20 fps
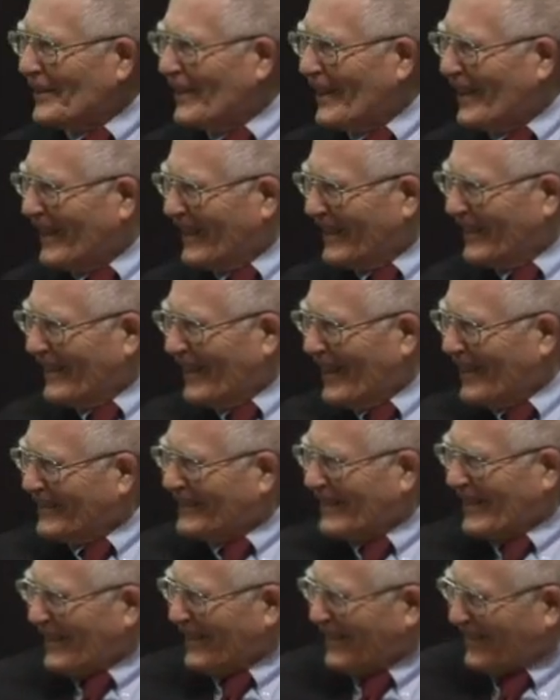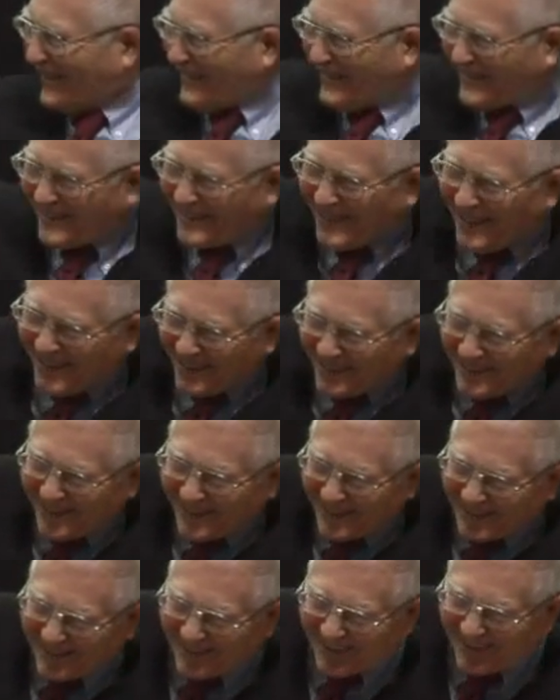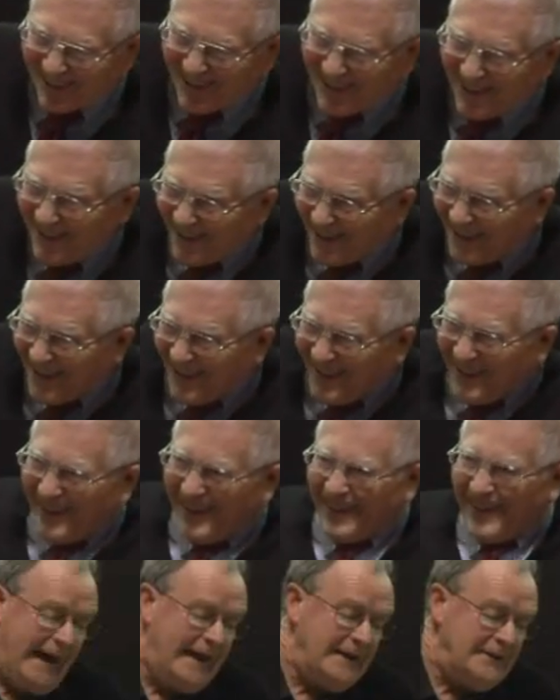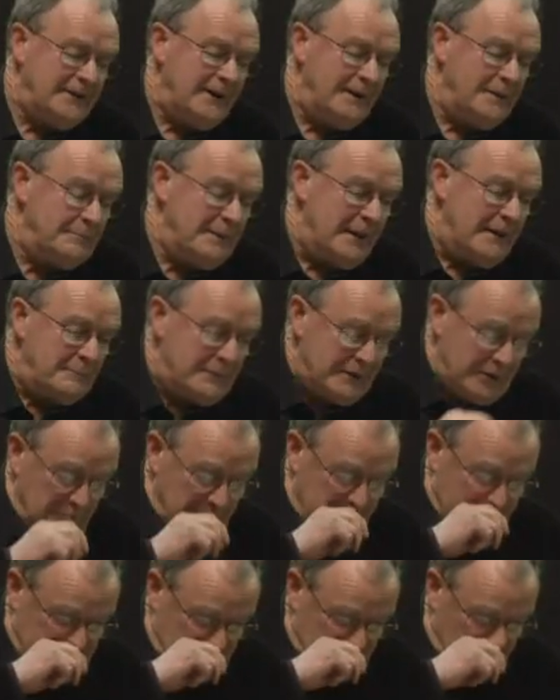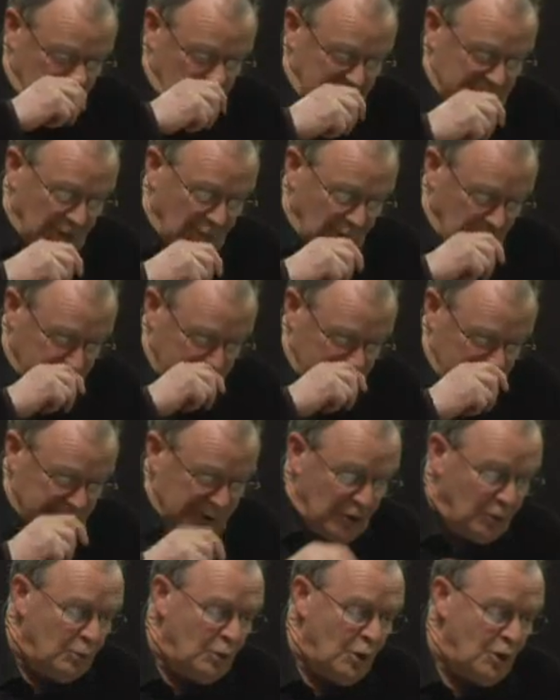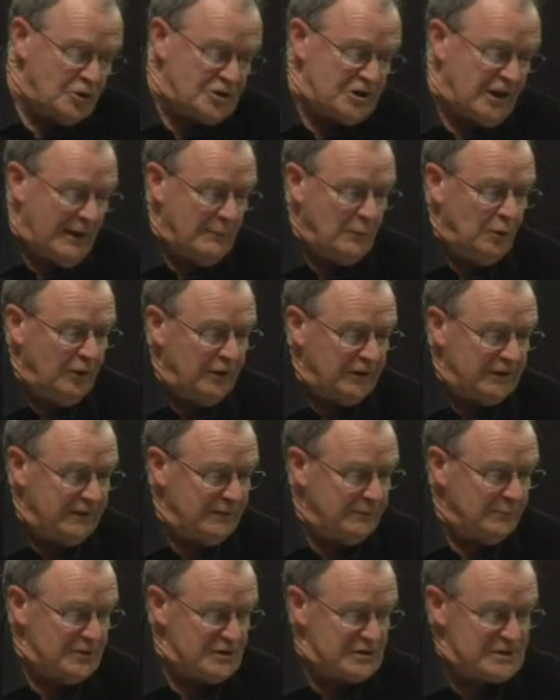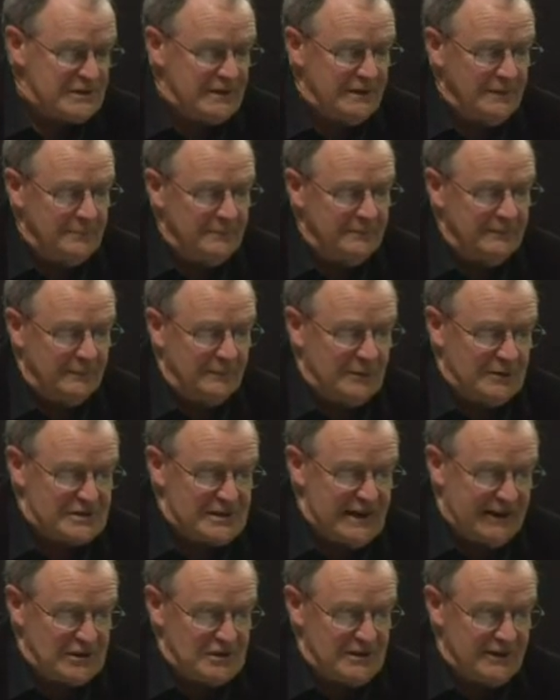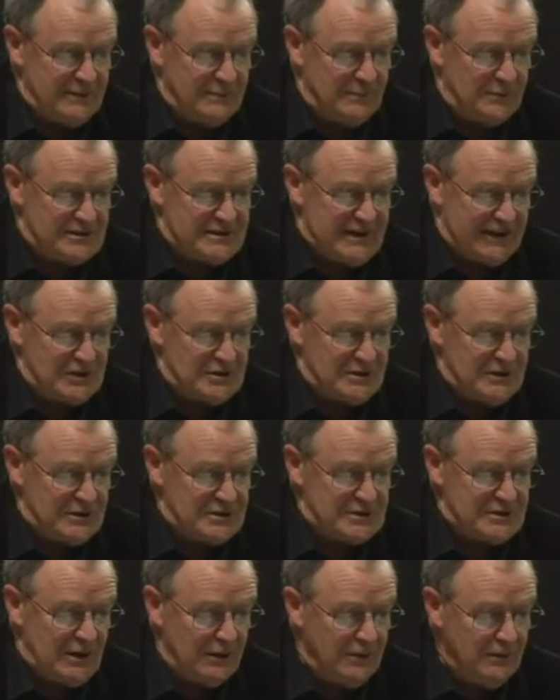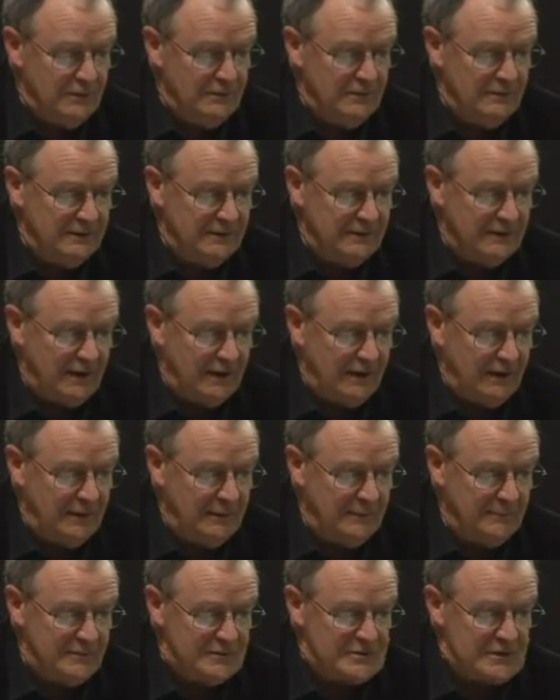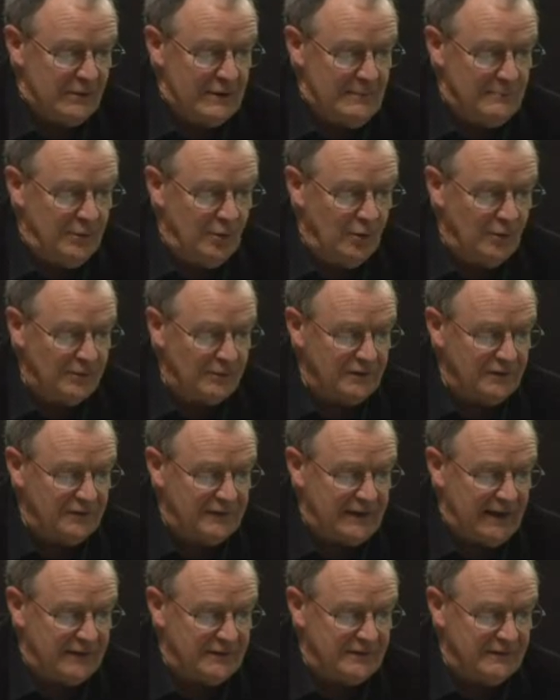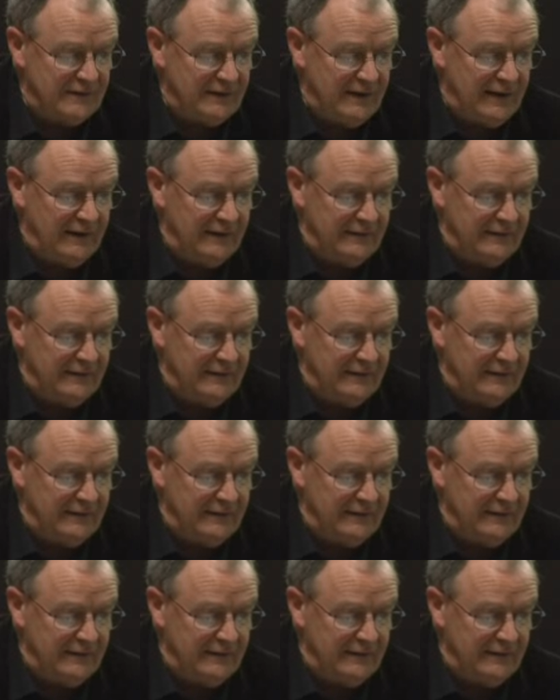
could I? No, of course not. And but your wartime work was actually so important that,